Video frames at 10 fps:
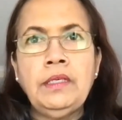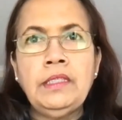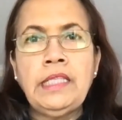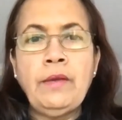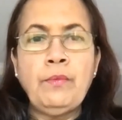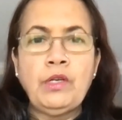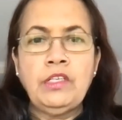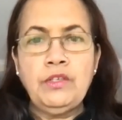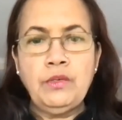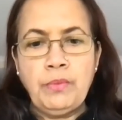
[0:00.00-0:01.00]
they
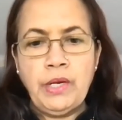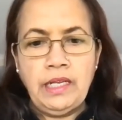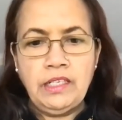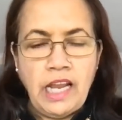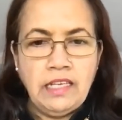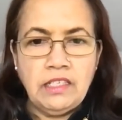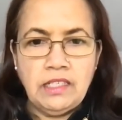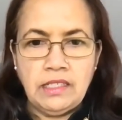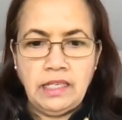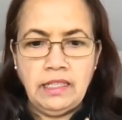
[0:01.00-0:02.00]
wanted to bring
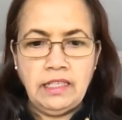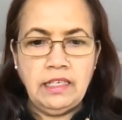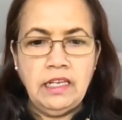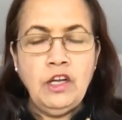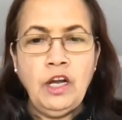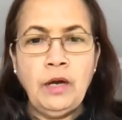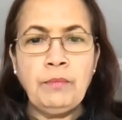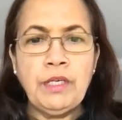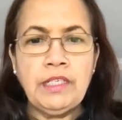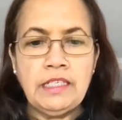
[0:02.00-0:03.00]
changes in the
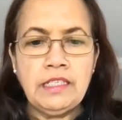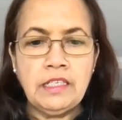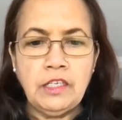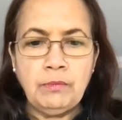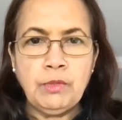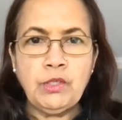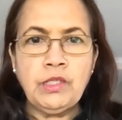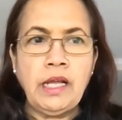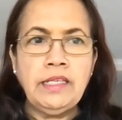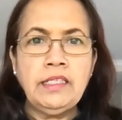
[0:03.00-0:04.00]
British
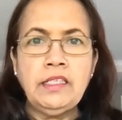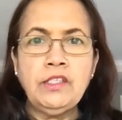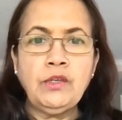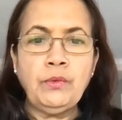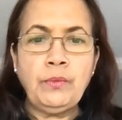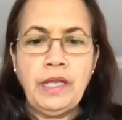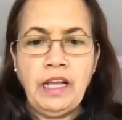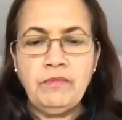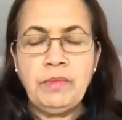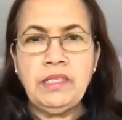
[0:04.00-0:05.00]
society. So we
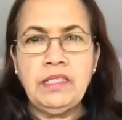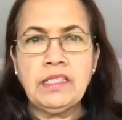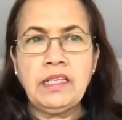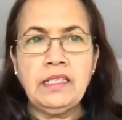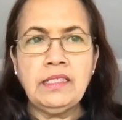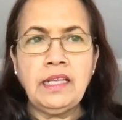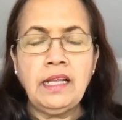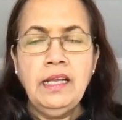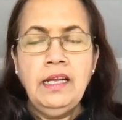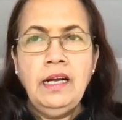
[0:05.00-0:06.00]
have been
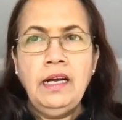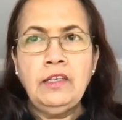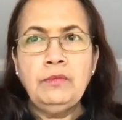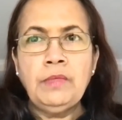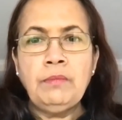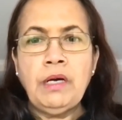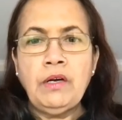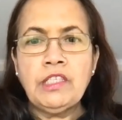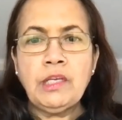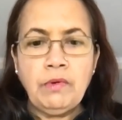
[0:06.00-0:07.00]
discussing
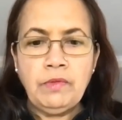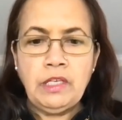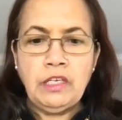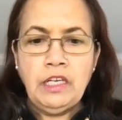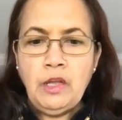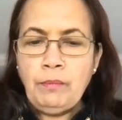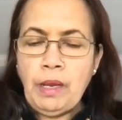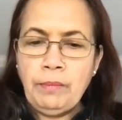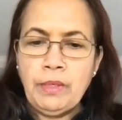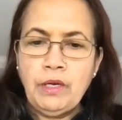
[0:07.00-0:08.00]
about some of the
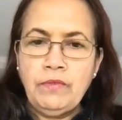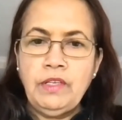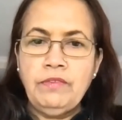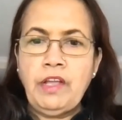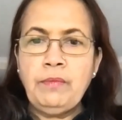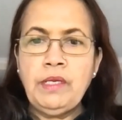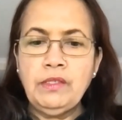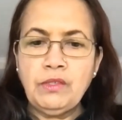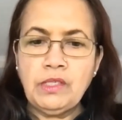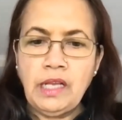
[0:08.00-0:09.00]
member of the
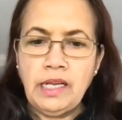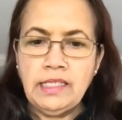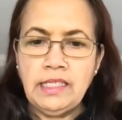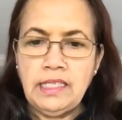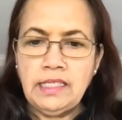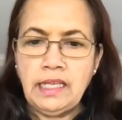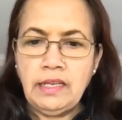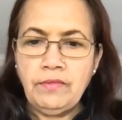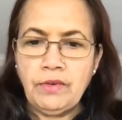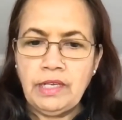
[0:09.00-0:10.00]
Fabian Society,
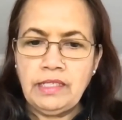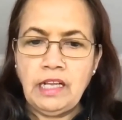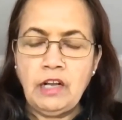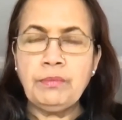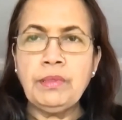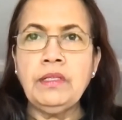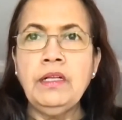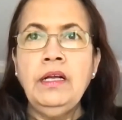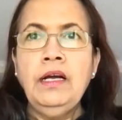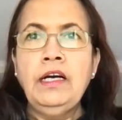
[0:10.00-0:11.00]
say, for example,
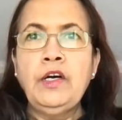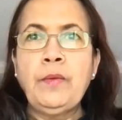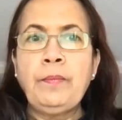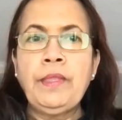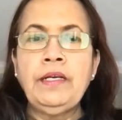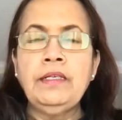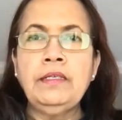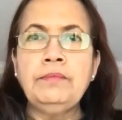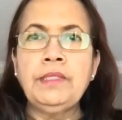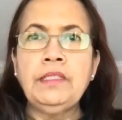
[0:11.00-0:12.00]

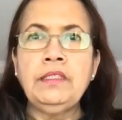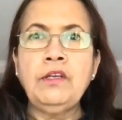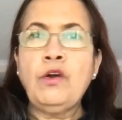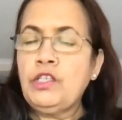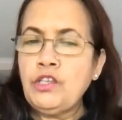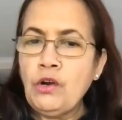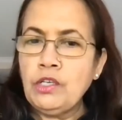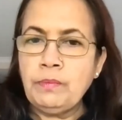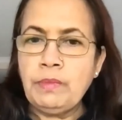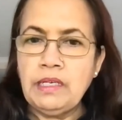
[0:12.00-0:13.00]
the
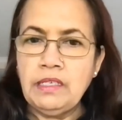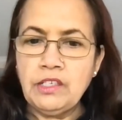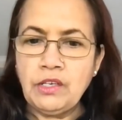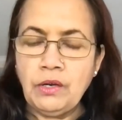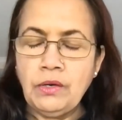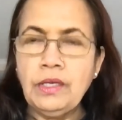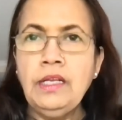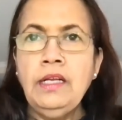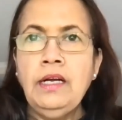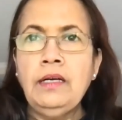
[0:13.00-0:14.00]
George Bernard Shaw,
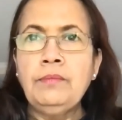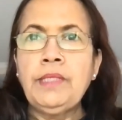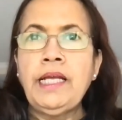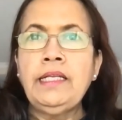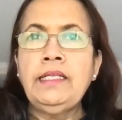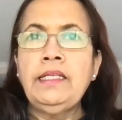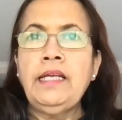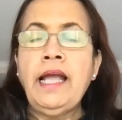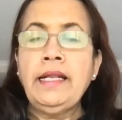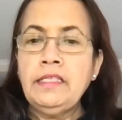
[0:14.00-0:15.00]
then
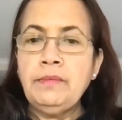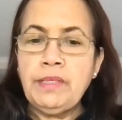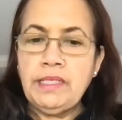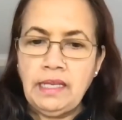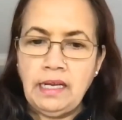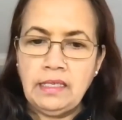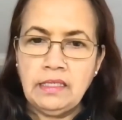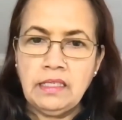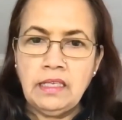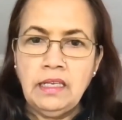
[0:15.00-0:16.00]
Annie Besant,